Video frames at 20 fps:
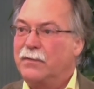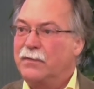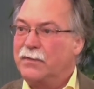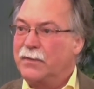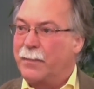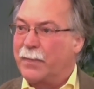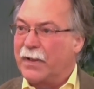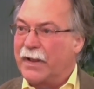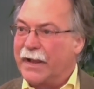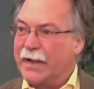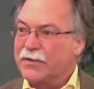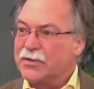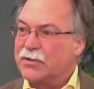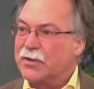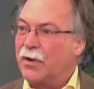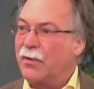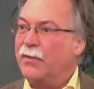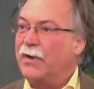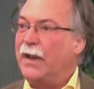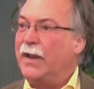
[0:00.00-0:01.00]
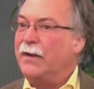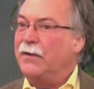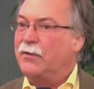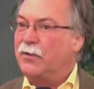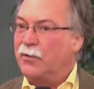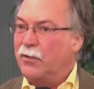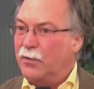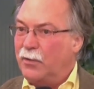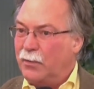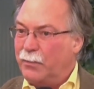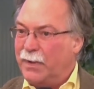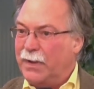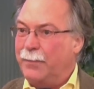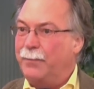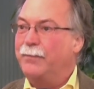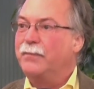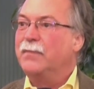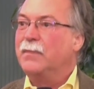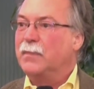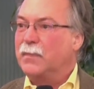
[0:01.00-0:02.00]
the plants don't need to be,
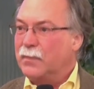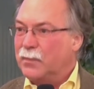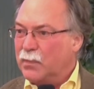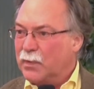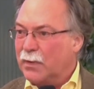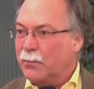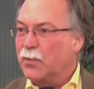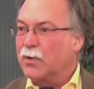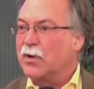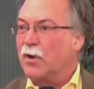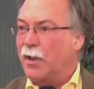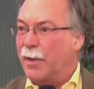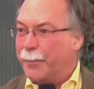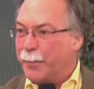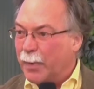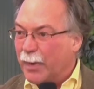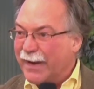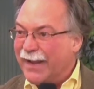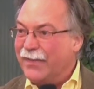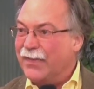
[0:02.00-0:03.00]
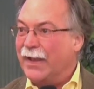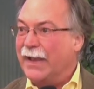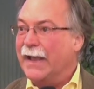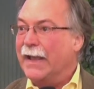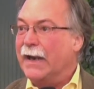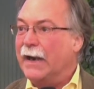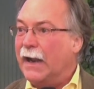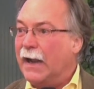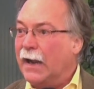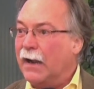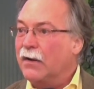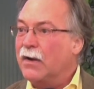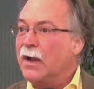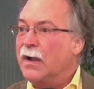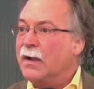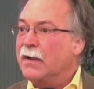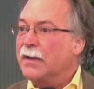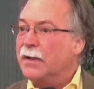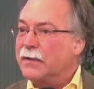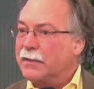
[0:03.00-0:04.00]
what we call it, breathing in and out.
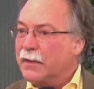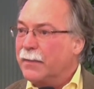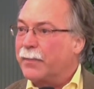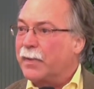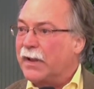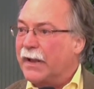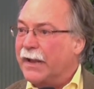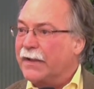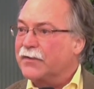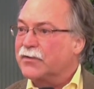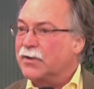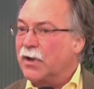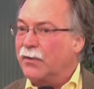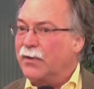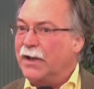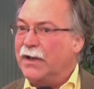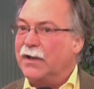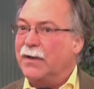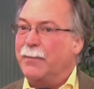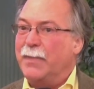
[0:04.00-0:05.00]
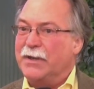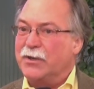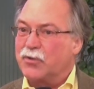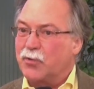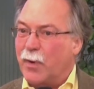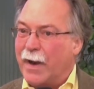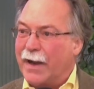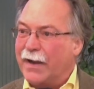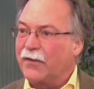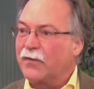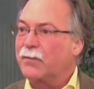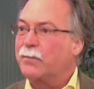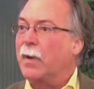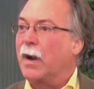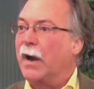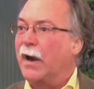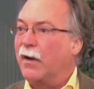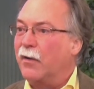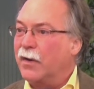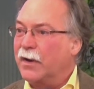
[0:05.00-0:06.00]
The plants don't need to be
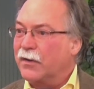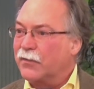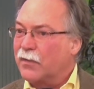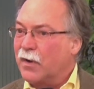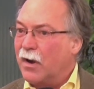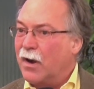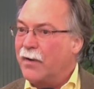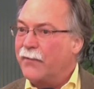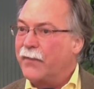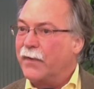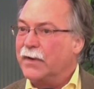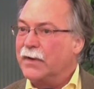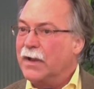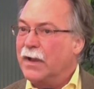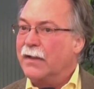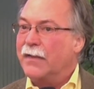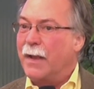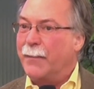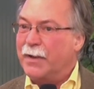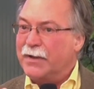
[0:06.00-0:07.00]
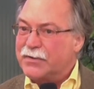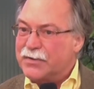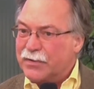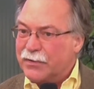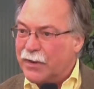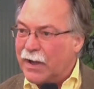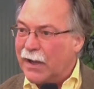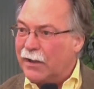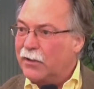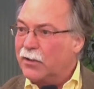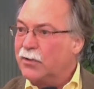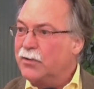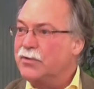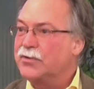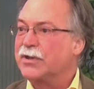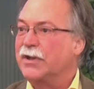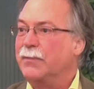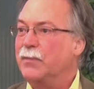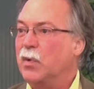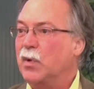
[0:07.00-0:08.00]
transpiring as often. That means they're not
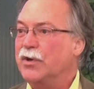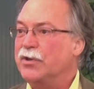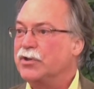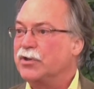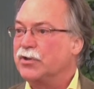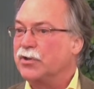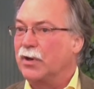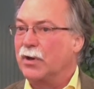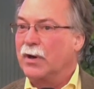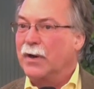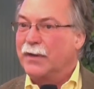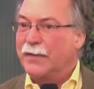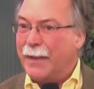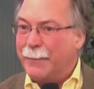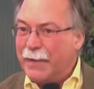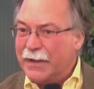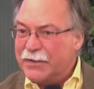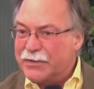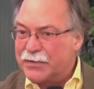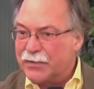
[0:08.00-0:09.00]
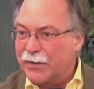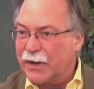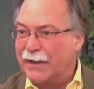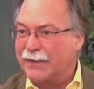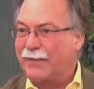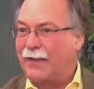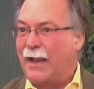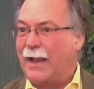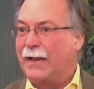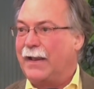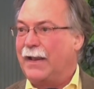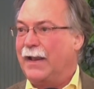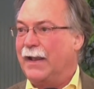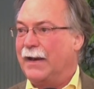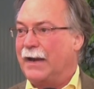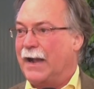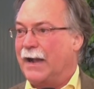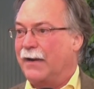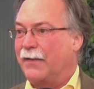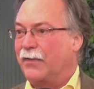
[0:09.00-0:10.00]
losing moisture. That means they're not taking
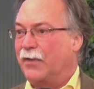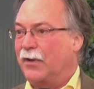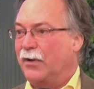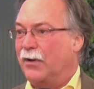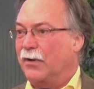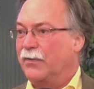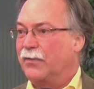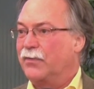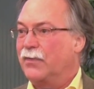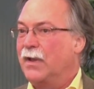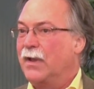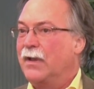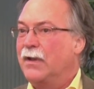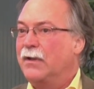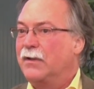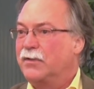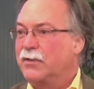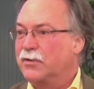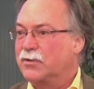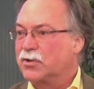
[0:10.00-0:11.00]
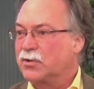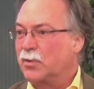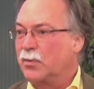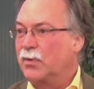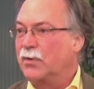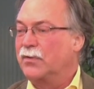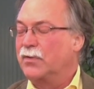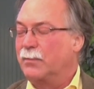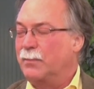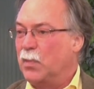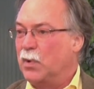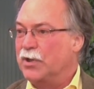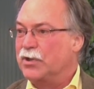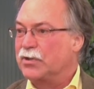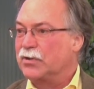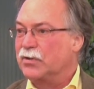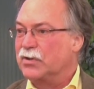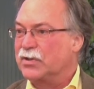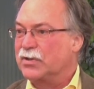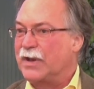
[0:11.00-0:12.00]
it out of the earth. The
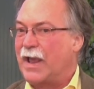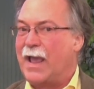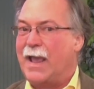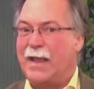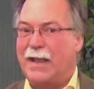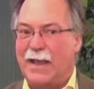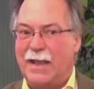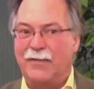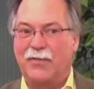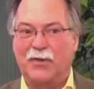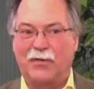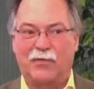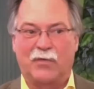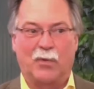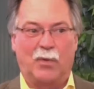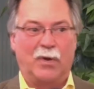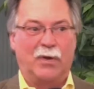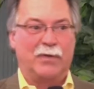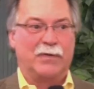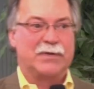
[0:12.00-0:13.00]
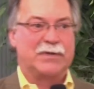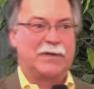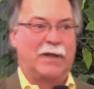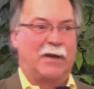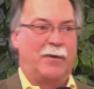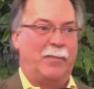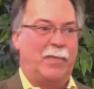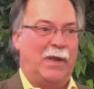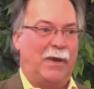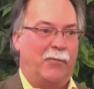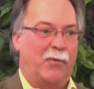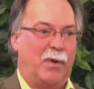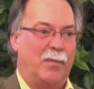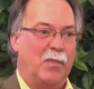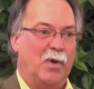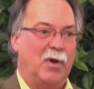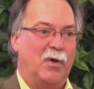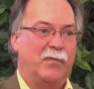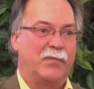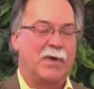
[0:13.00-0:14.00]
moisture is staying in the soil instead of being
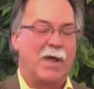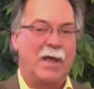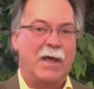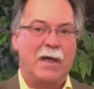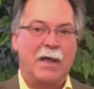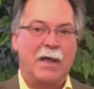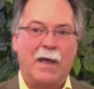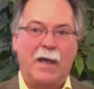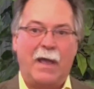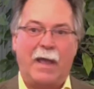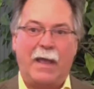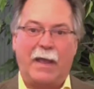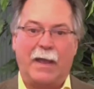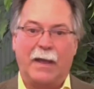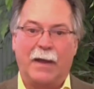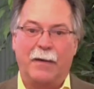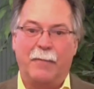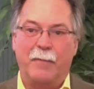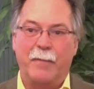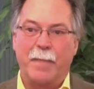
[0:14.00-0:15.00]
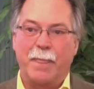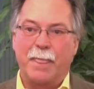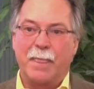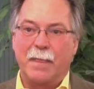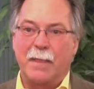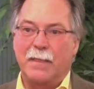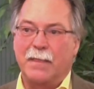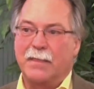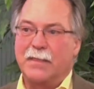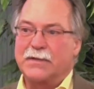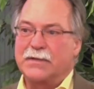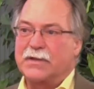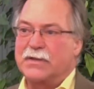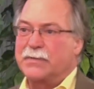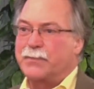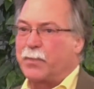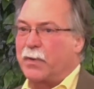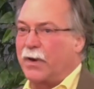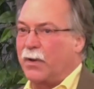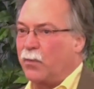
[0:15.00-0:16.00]
removed. And this is
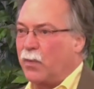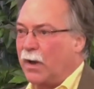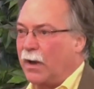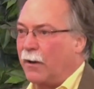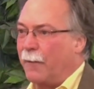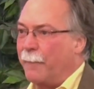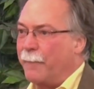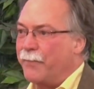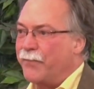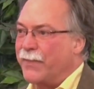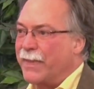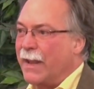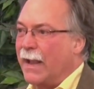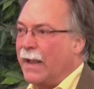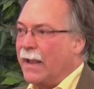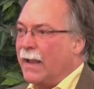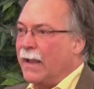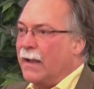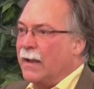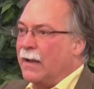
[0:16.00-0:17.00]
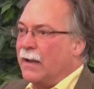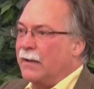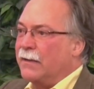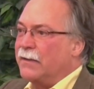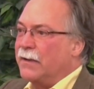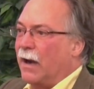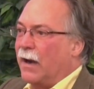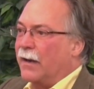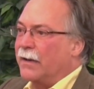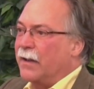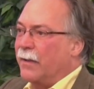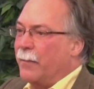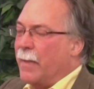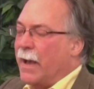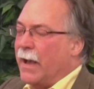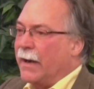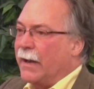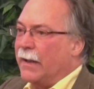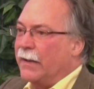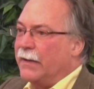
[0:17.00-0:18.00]
pretty well
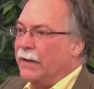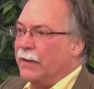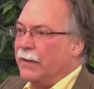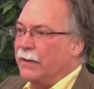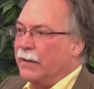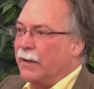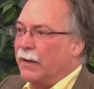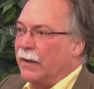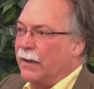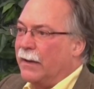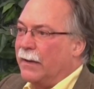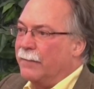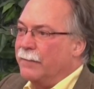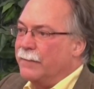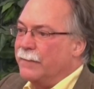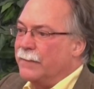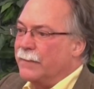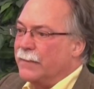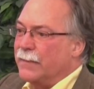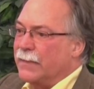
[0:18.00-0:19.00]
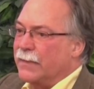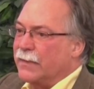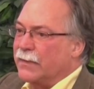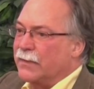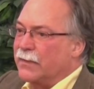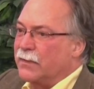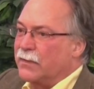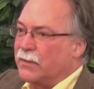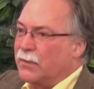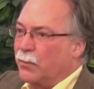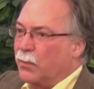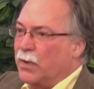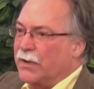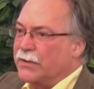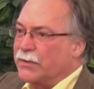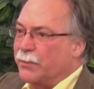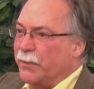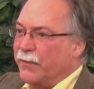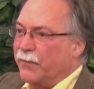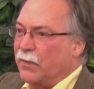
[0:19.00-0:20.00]
documented. The
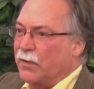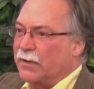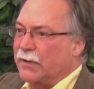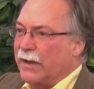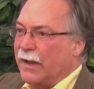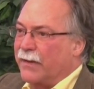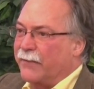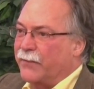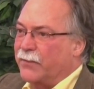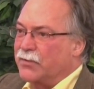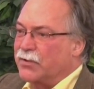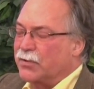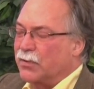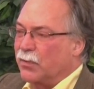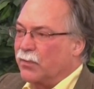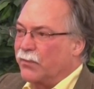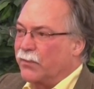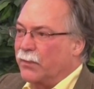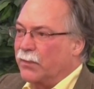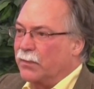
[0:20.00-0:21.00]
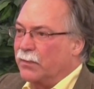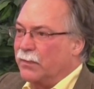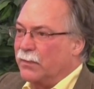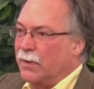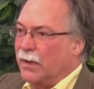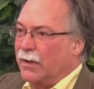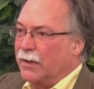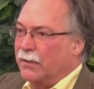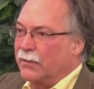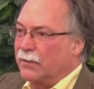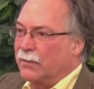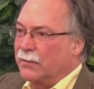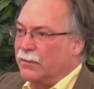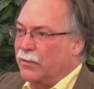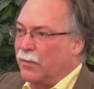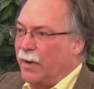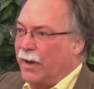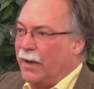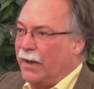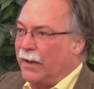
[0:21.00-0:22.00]
ones we've looked at for
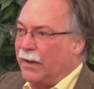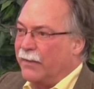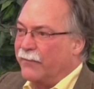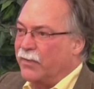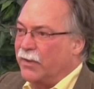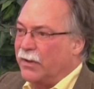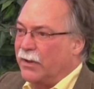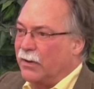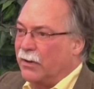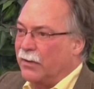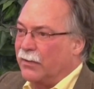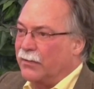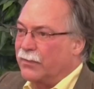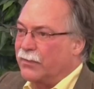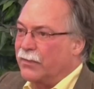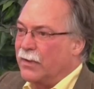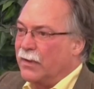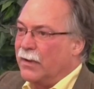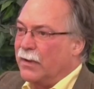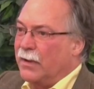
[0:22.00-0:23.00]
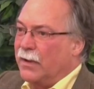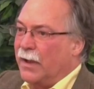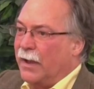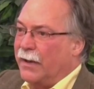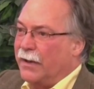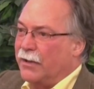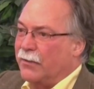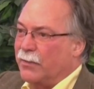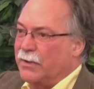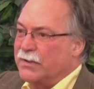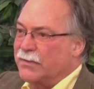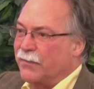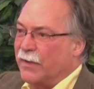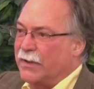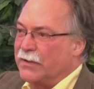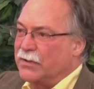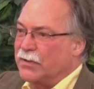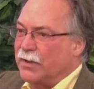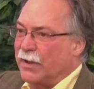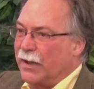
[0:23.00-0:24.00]
greening of the earth and increased
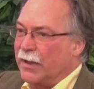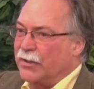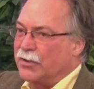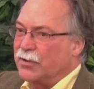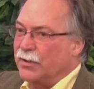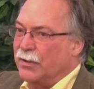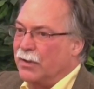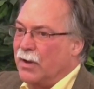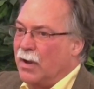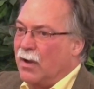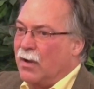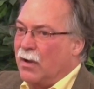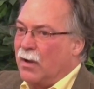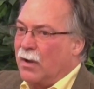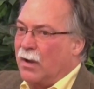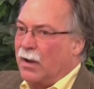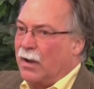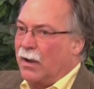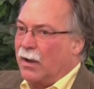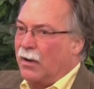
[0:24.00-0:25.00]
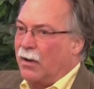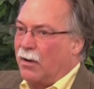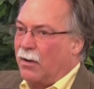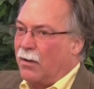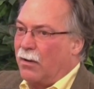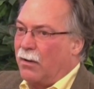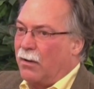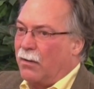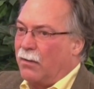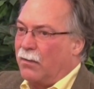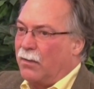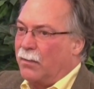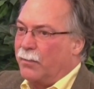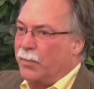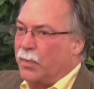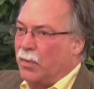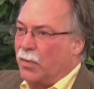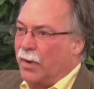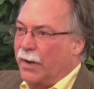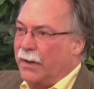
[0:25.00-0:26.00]
vegetation
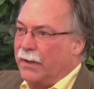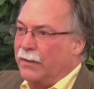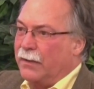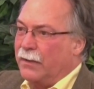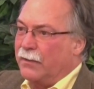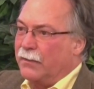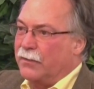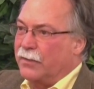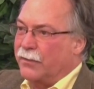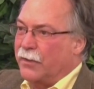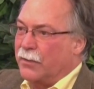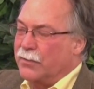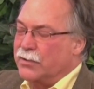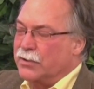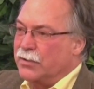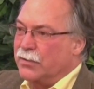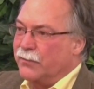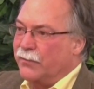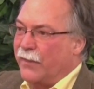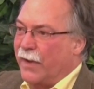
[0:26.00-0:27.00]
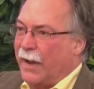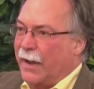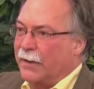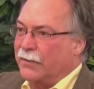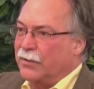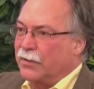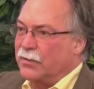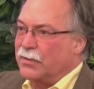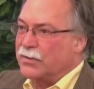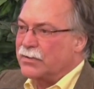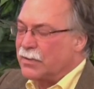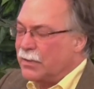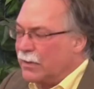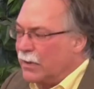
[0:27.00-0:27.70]
all point to those two factors.